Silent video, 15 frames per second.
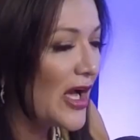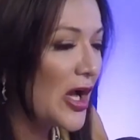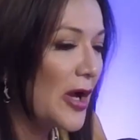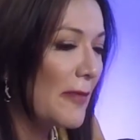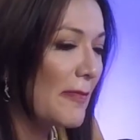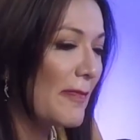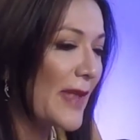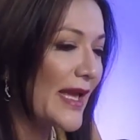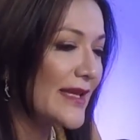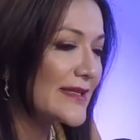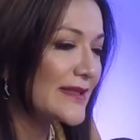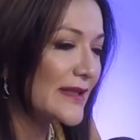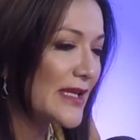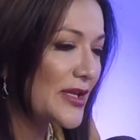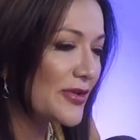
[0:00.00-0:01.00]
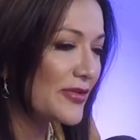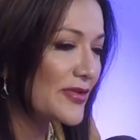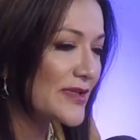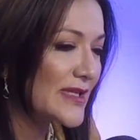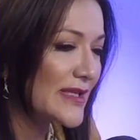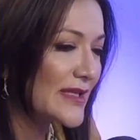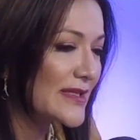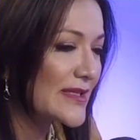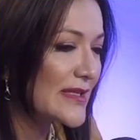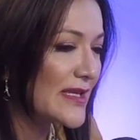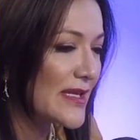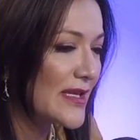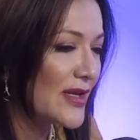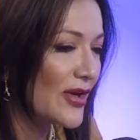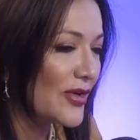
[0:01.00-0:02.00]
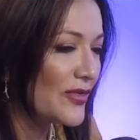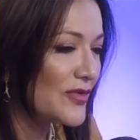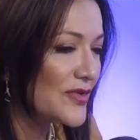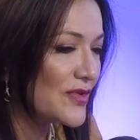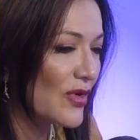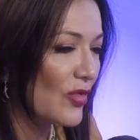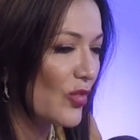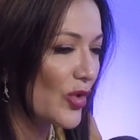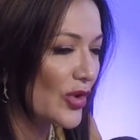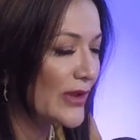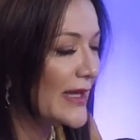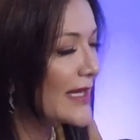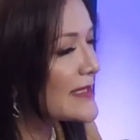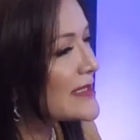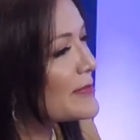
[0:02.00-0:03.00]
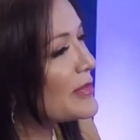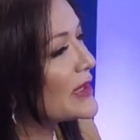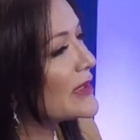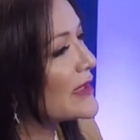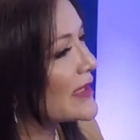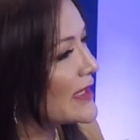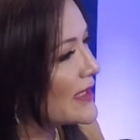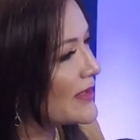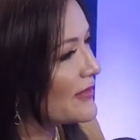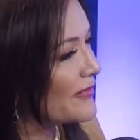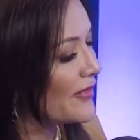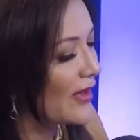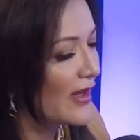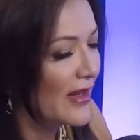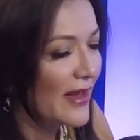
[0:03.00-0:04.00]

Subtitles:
As leaders and as CEOs, we're led to believe